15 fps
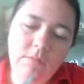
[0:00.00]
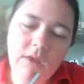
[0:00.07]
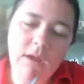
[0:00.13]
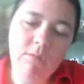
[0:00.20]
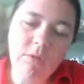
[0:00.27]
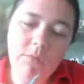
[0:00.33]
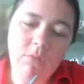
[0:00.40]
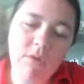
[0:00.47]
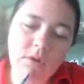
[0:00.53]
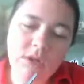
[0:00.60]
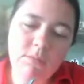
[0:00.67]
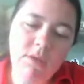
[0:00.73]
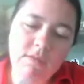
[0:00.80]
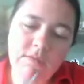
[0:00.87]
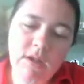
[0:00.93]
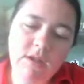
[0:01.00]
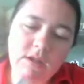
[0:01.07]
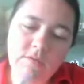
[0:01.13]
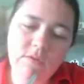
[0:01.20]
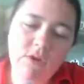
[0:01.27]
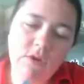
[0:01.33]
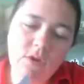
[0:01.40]
My emery board is going to be
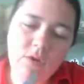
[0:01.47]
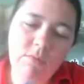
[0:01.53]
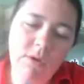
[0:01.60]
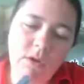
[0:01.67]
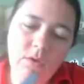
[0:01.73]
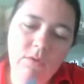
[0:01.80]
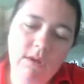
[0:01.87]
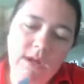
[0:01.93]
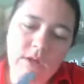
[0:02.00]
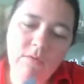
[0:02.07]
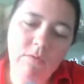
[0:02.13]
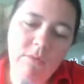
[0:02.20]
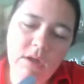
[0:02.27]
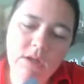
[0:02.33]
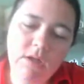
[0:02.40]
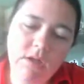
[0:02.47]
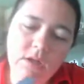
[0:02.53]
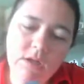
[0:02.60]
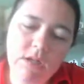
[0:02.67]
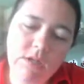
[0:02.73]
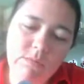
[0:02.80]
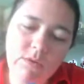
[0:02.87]
faster for sure, but you're going to have a much
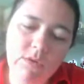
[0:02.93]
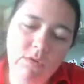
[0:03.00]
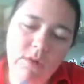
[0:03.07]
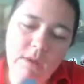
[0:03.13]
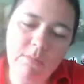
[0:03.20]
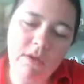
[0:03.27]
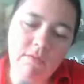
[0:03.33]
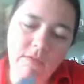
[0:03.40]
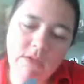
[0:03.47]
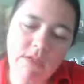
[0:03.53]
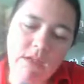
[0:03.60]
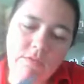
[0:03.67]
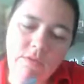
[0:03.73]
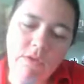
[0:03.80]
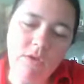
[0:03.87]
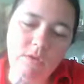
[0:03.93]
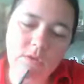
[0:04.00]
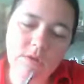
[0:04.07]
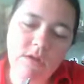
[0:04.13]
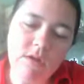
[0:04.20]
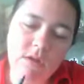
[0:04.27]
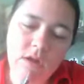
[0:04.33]
smoother wrap, obviously, if you
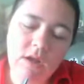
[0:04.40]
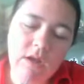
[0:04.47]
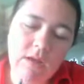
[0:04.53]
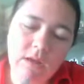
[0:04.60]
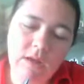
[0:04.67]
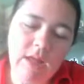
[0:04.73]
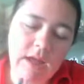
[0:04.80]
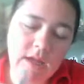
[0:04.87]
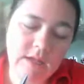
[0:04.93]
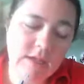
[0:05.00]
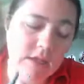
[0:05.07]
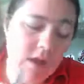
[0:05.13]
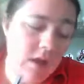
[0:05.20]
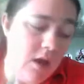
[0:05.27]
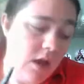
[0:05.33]
used the glass.